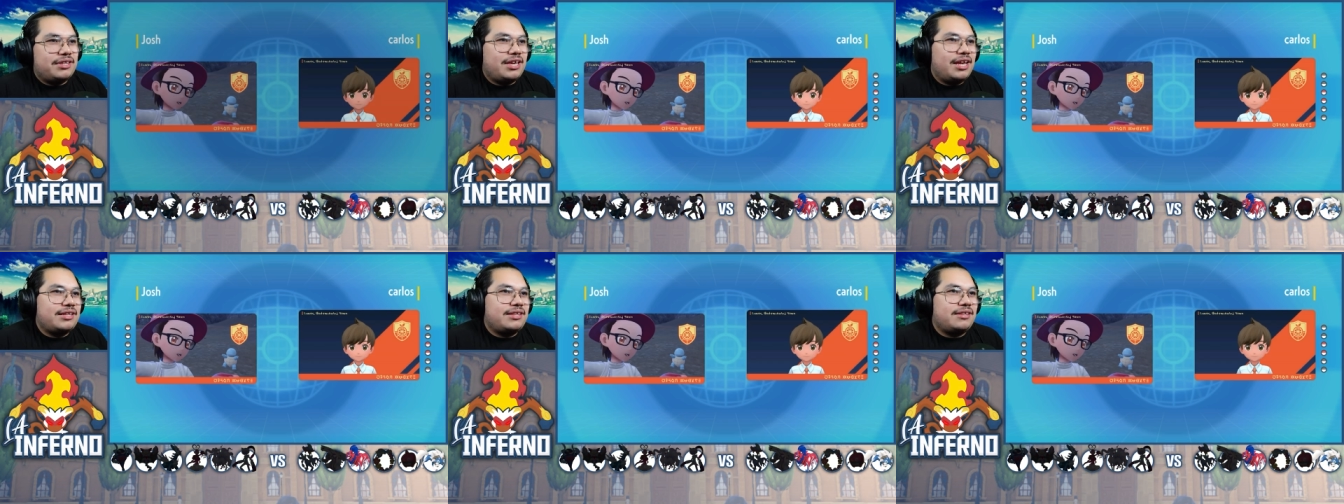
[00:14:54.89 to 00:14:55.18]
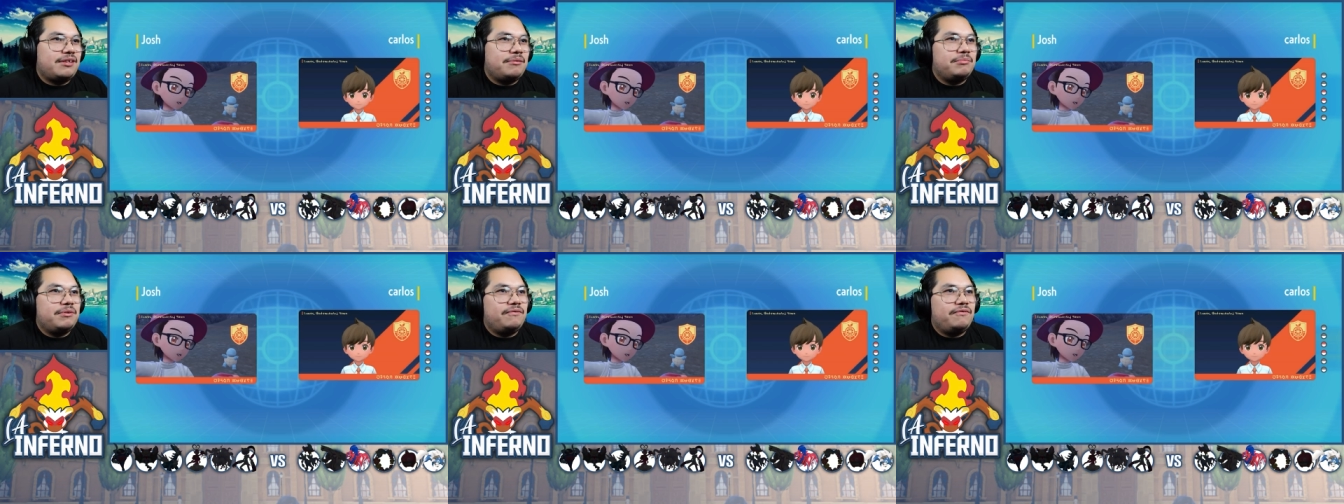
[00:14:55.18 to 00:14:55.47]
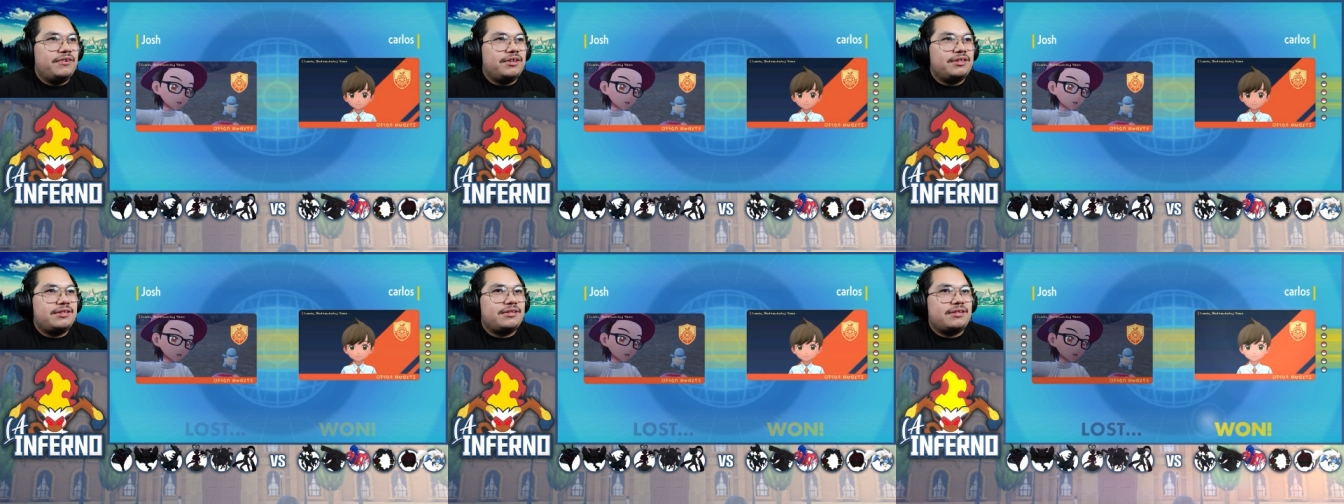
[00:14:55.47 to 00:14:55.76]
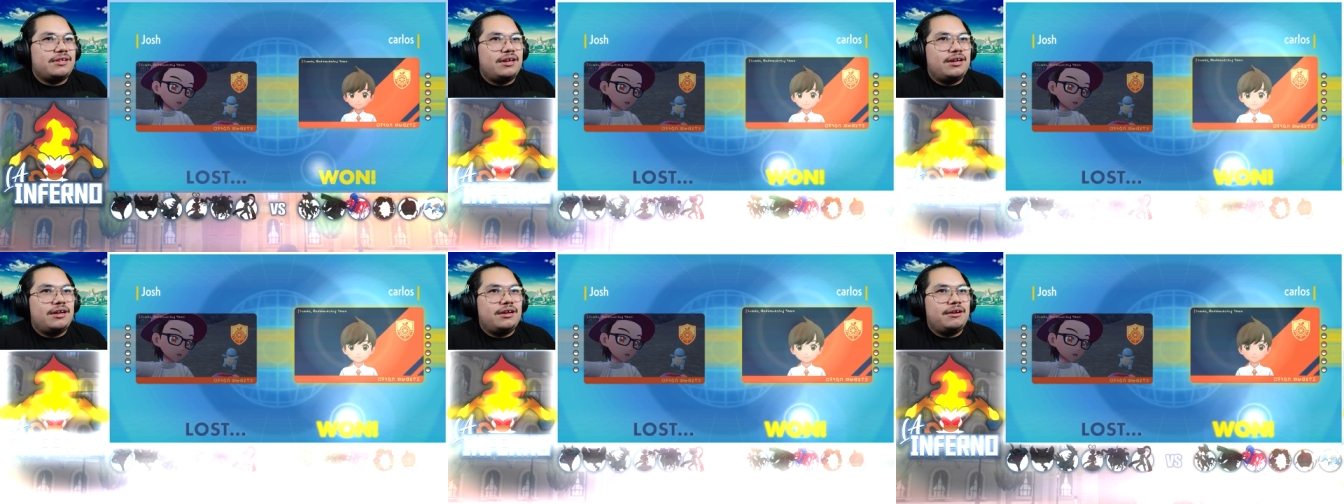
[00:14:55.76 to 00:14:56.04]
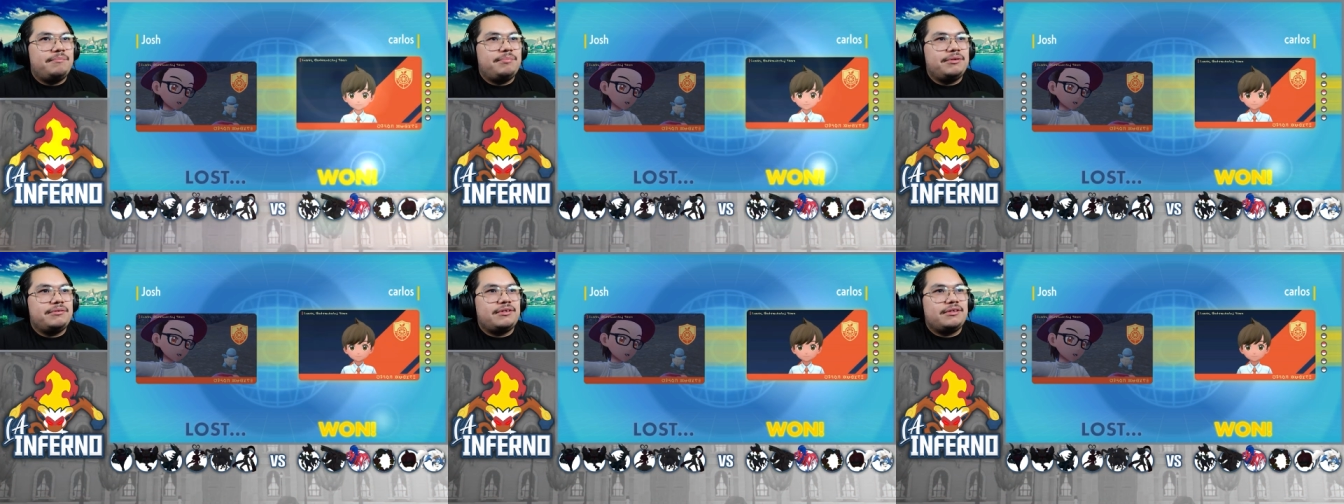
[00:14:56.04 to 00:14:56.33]
It had some defense
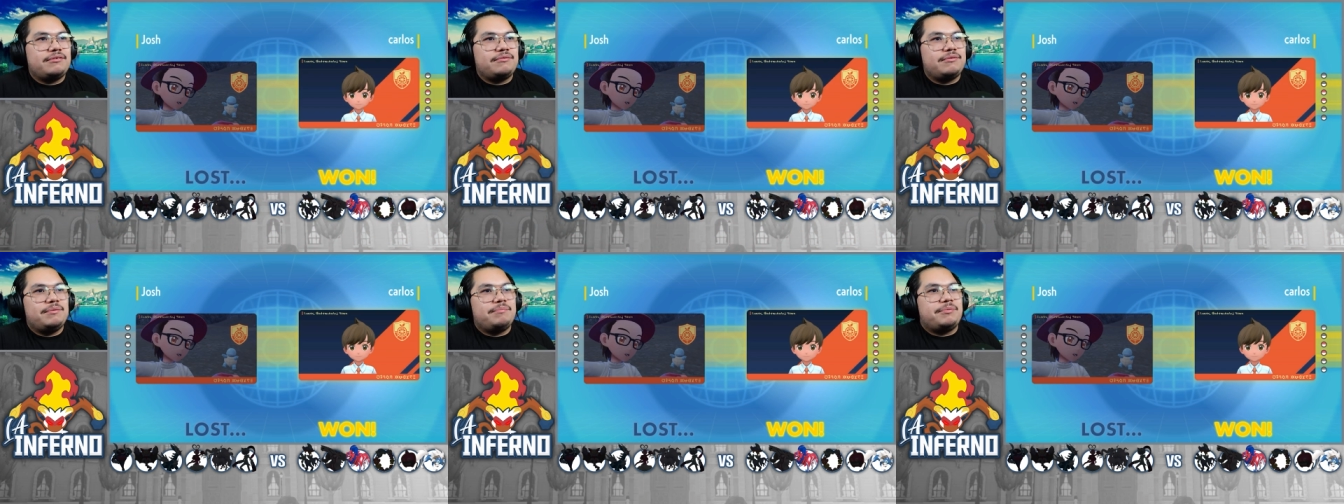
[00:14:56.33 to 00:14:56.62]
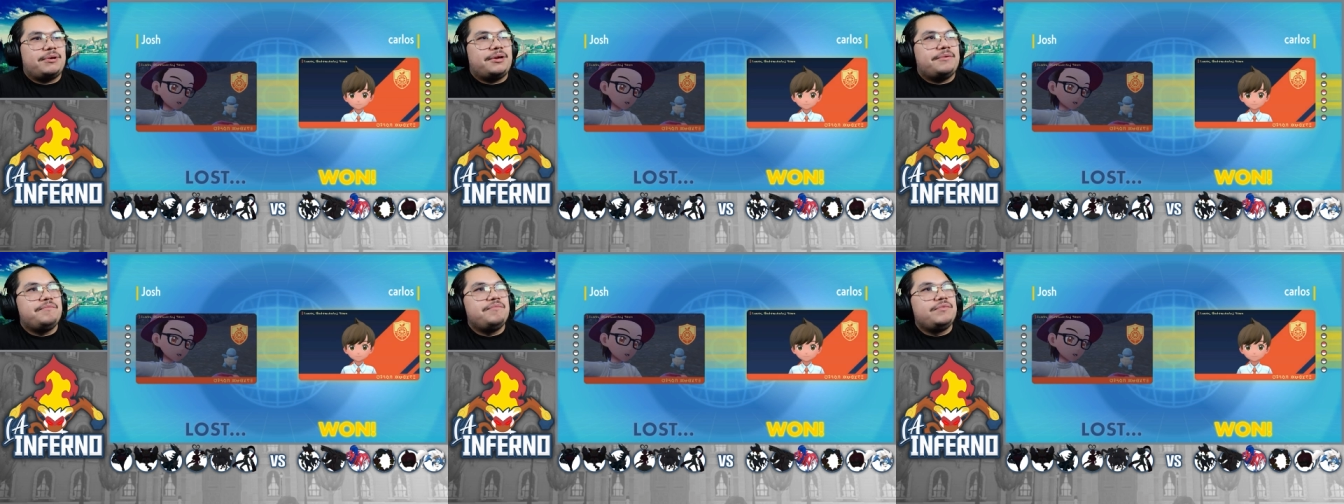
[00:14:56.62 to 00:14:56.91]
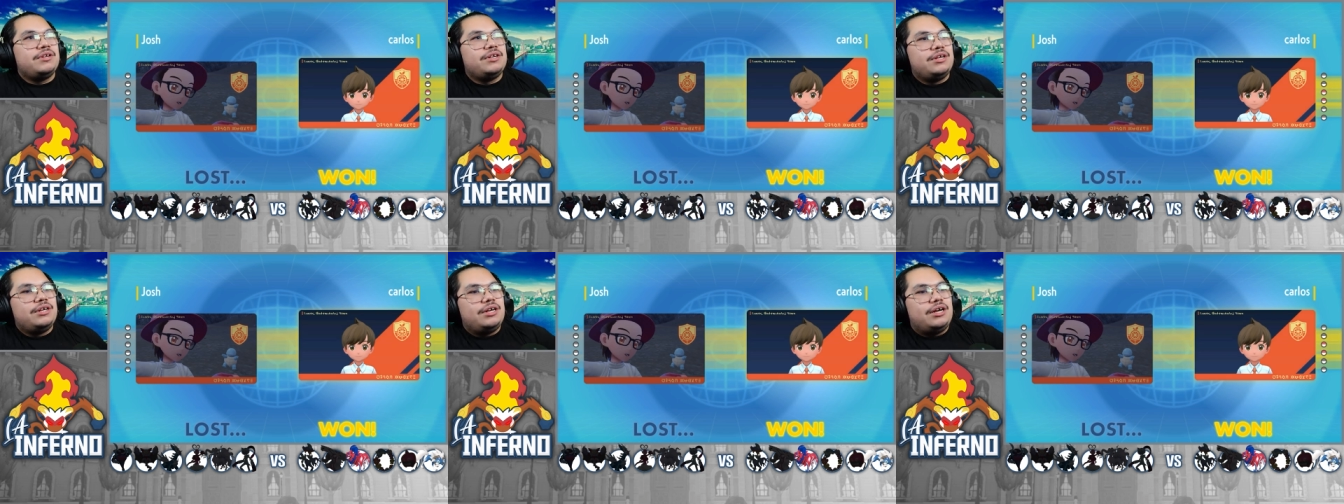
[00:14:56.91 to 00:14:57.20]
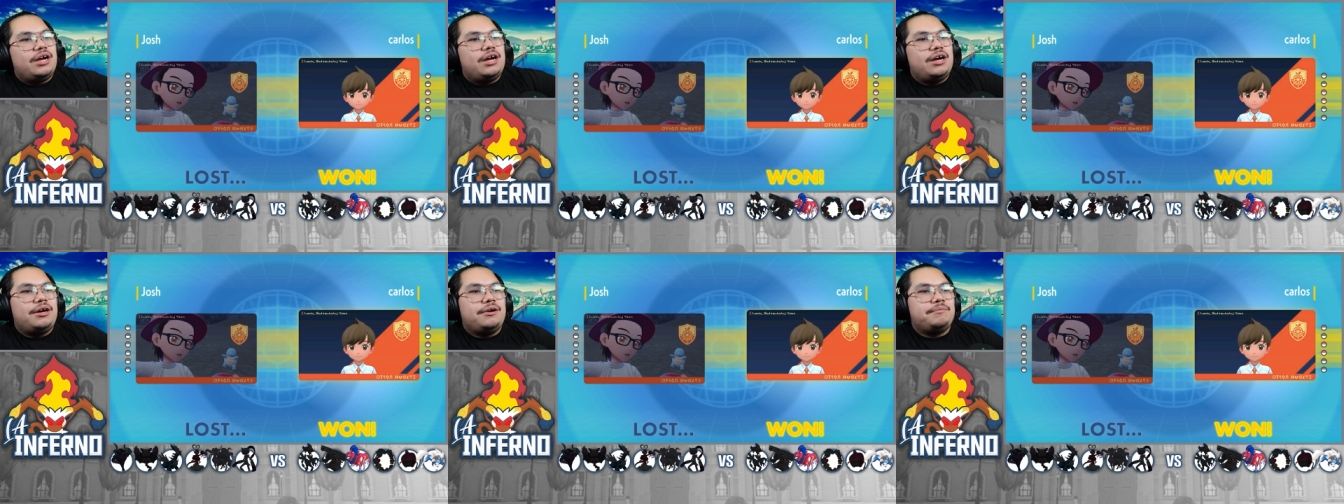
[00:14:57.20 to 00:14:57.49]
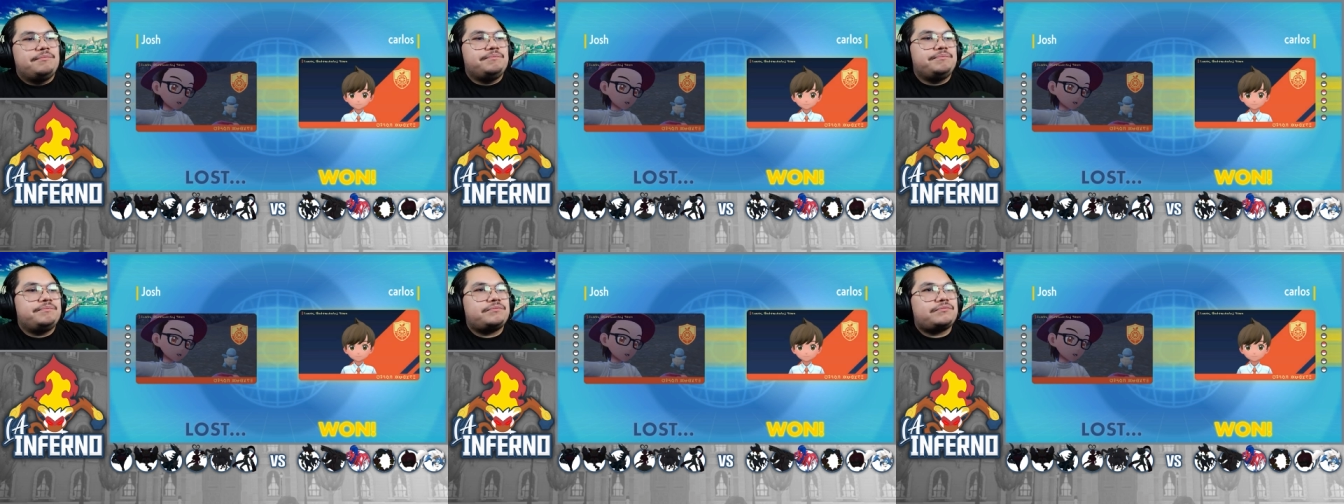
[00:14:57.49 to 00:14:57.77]
uh, built into it, but
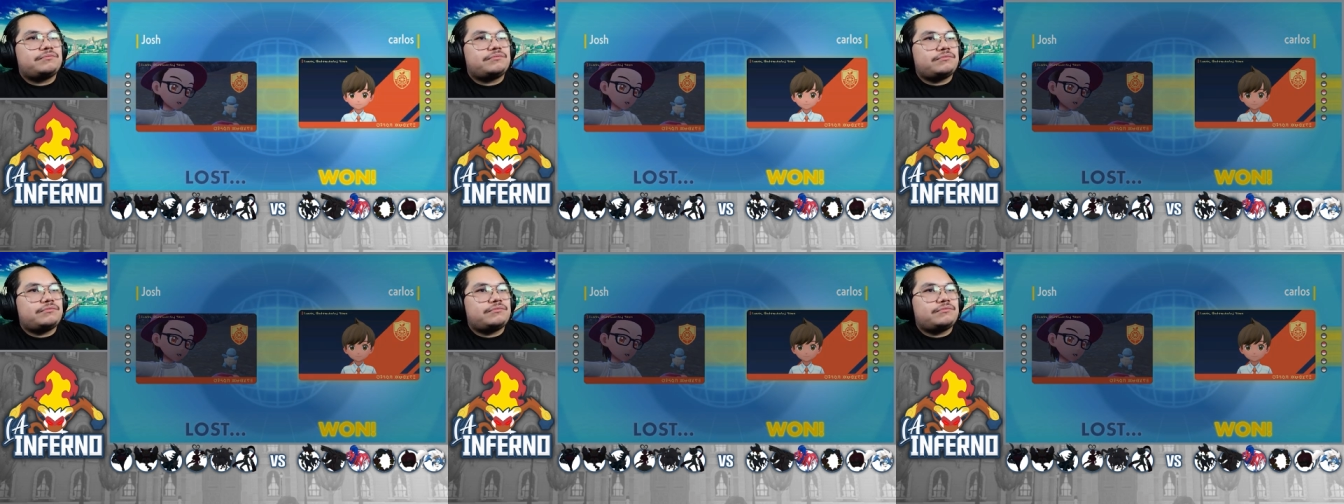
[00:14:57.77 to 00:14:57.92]
um,